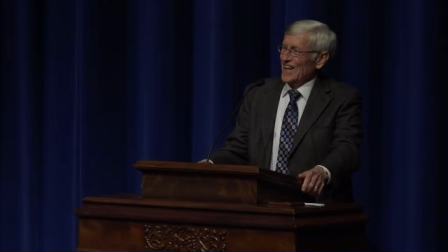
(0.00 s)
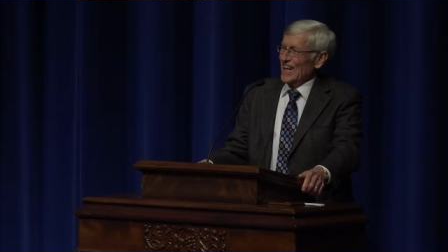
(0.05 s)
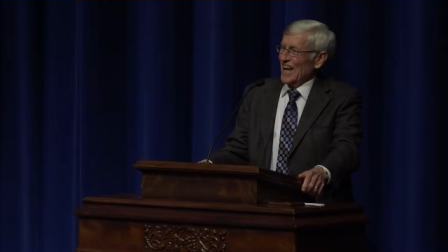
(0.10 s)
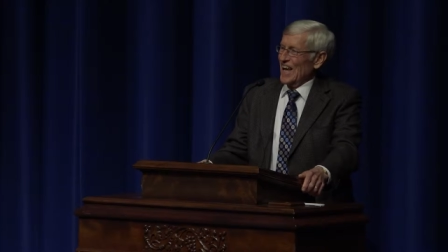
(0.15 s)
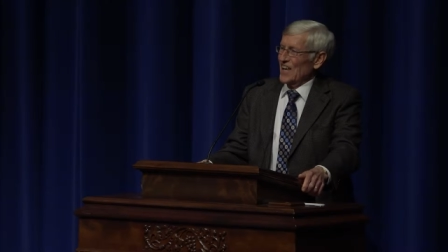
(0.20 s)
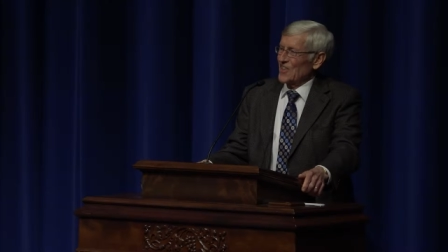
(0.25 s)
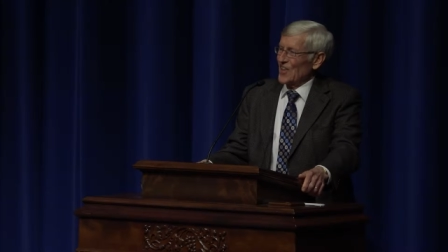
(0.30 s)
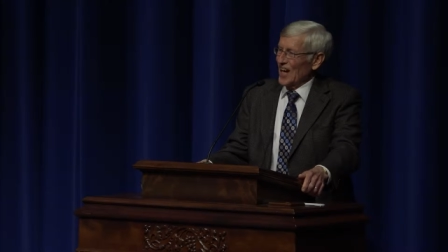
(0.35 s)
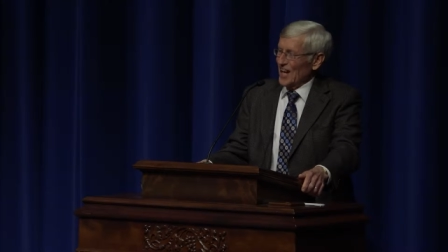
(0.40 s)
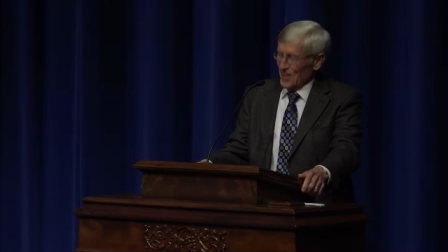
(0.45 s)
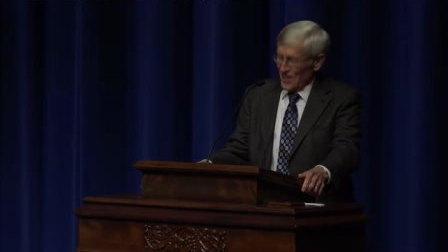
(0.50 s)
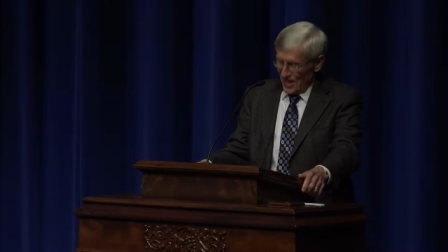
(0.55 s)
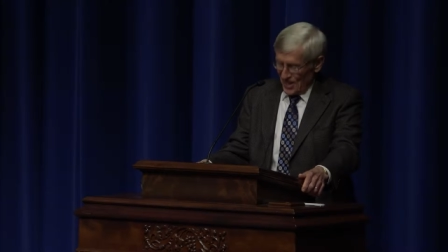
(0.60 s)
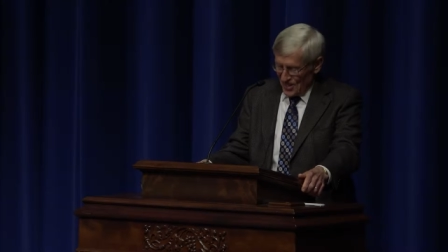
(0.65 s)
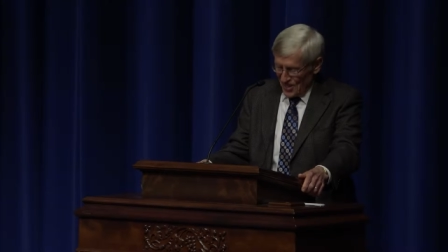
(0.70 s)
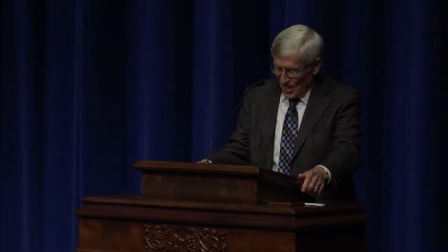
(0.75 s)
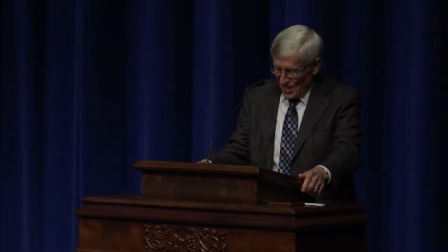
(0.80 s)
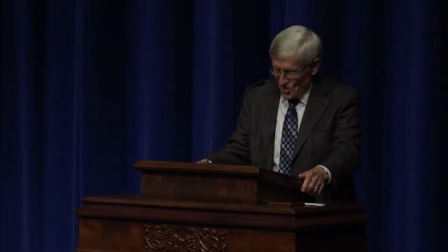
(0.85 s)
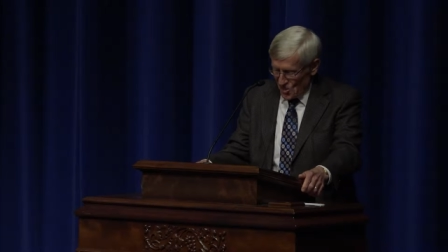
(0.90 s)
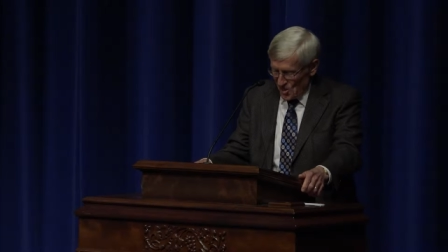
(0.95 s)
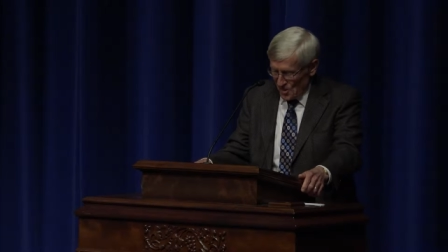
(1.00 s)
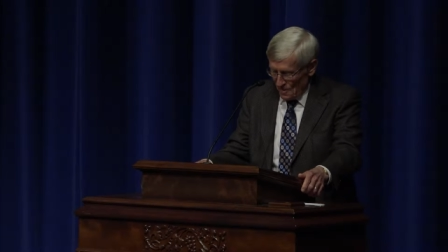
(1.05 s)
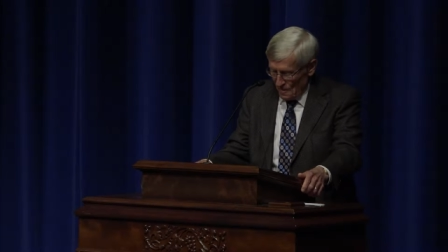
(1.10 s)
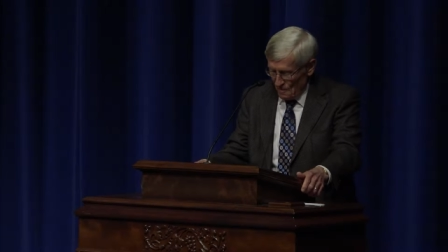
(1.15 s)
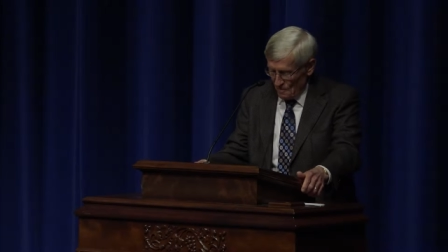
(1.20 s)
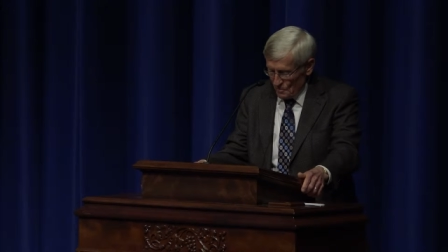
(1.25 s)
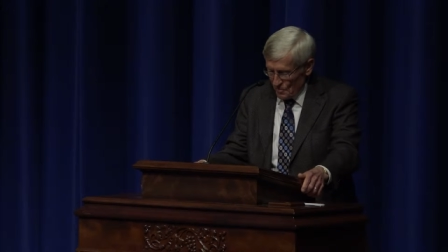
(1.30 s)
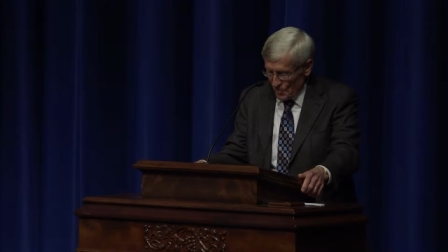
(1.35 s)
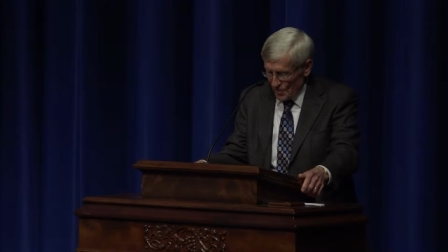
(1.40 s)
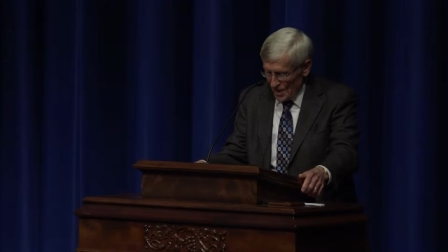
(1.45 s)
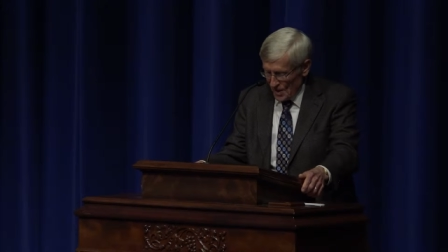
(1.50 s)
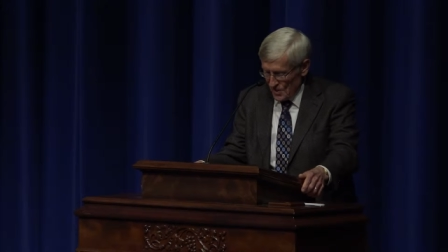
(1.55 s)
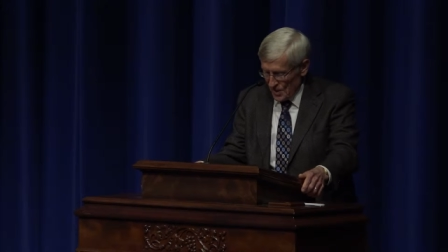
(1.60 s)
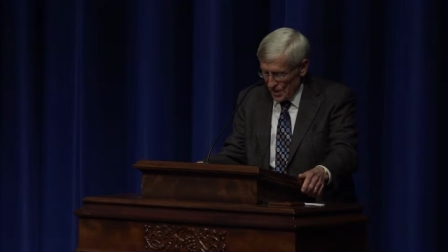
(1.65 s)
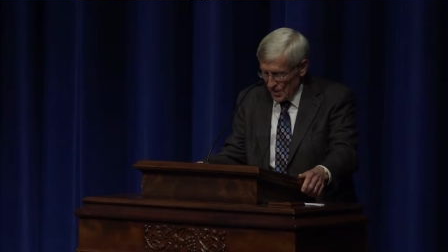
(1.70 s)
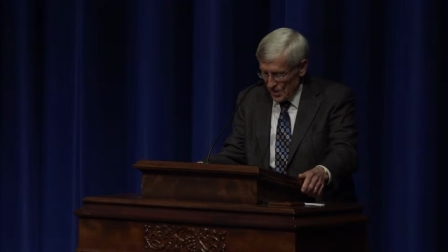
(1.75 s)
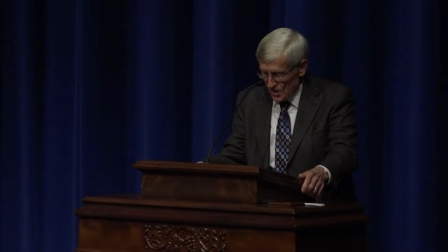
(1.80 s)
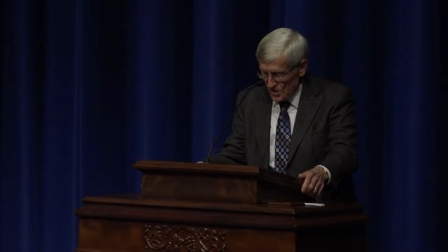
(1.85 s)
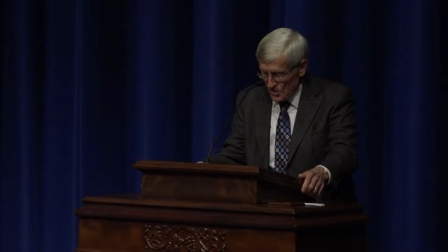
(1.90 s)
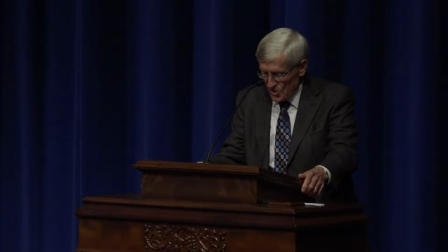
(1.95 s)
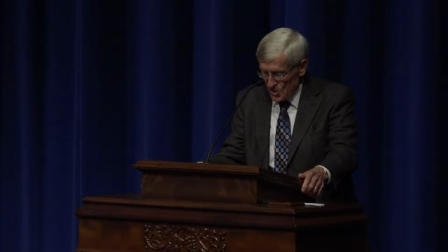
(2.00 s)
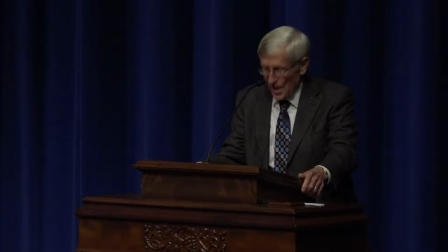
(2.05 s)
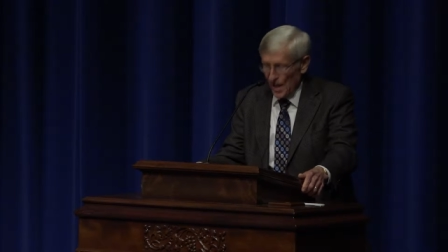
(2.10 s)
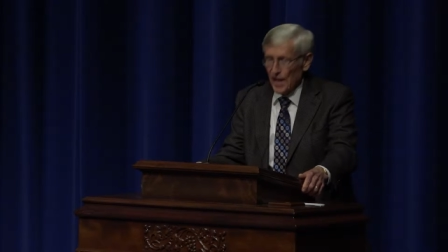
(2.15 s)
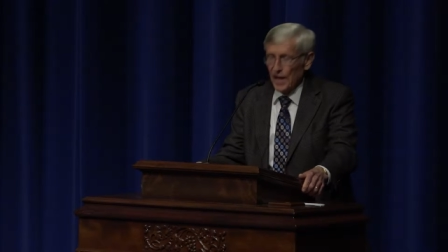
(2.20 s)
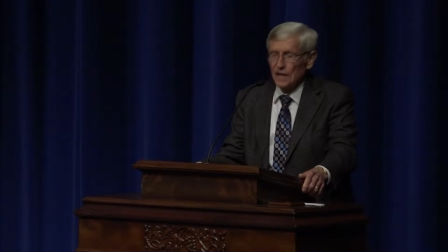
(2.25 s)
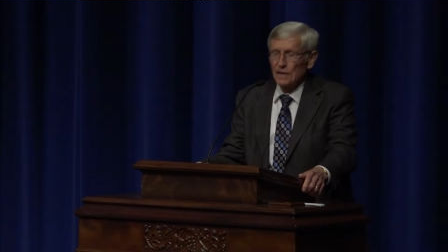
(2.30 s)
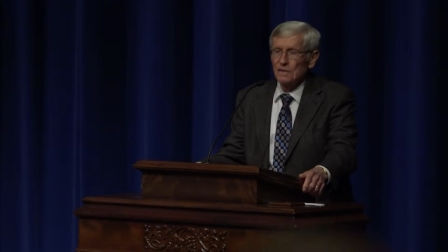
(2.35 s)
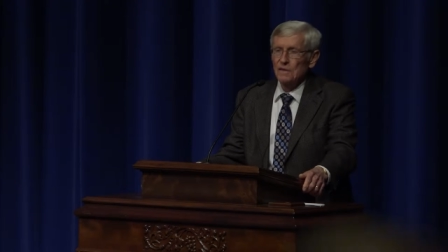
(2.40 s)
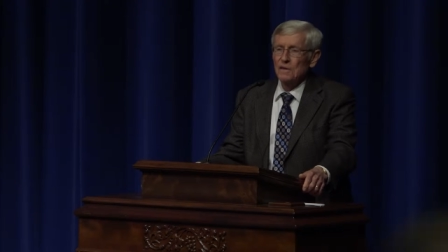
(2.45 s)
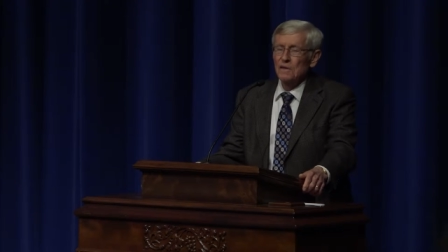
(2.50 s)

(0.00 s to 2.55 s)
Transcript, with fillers: and I think that's a, the good sign.